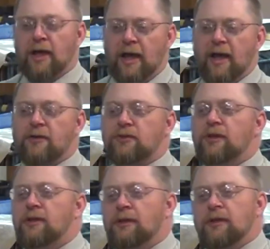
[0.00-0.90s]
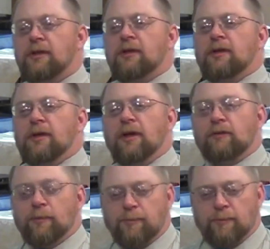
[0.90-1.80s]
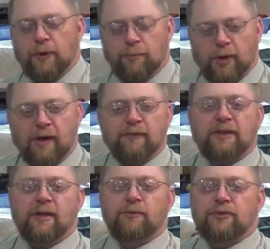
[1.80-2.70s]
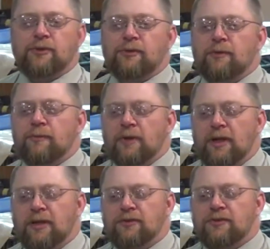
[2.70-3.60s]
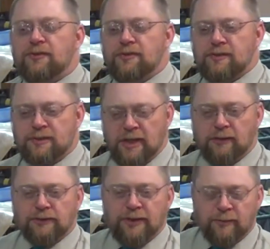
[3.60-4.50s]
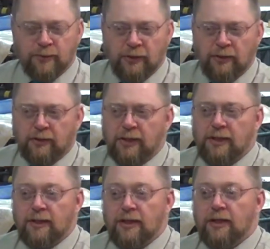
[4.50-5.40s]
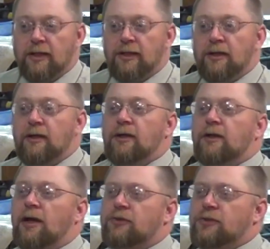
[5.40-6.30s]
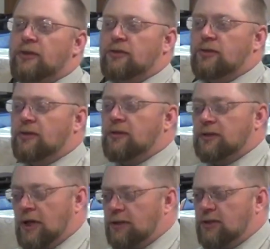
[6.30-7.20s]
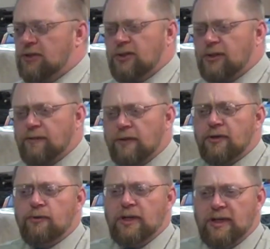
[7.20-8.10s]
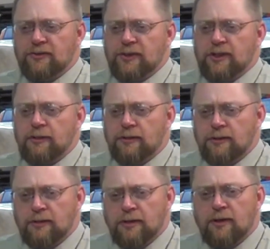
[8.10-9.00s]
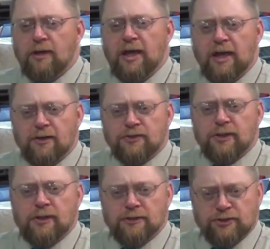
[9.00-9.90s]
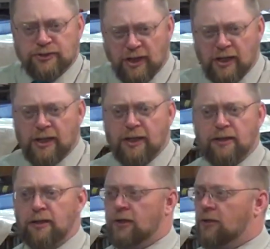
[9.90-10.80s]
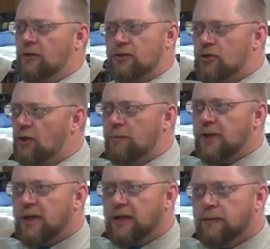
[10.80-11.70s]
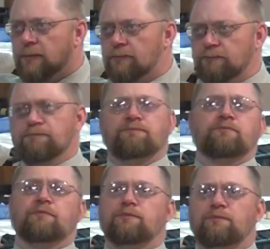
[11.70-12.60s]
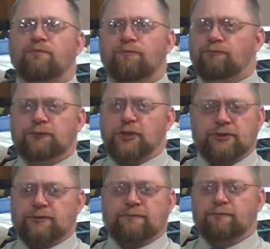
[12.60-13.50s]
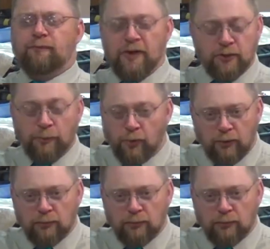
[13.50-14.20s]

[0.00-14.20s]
ask if the, the prophet comes to him and tells him clearly, God's gonna God can deliver you easy. Now ask a sign that's going to be just visible.